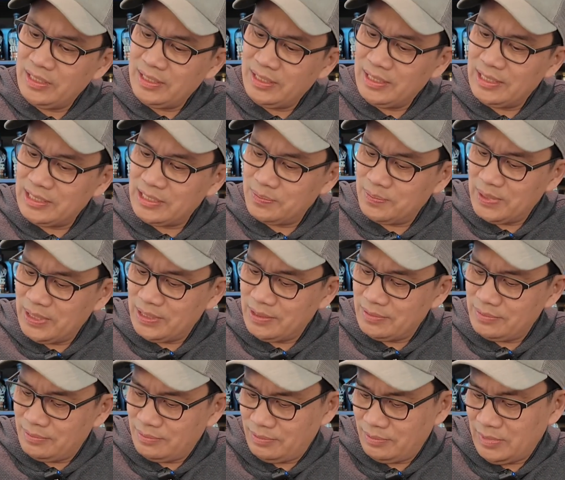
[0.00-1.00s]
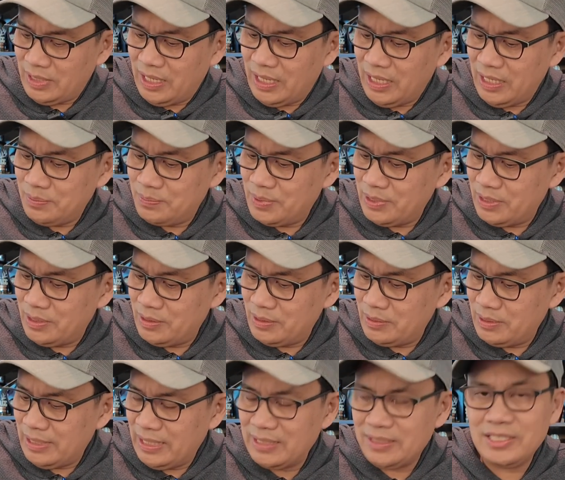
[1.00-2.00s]
It's a bit high,
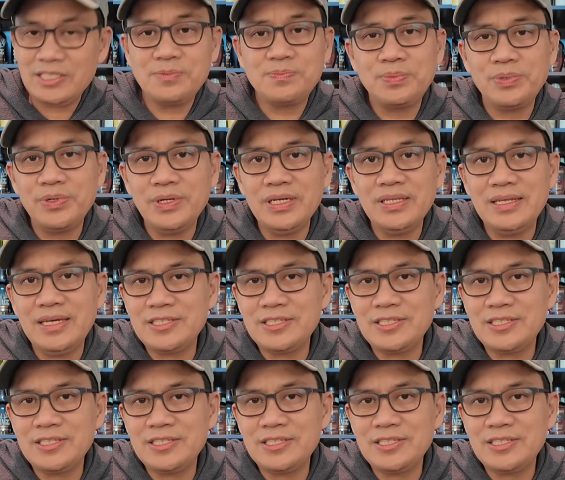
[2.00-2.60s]
but at this point,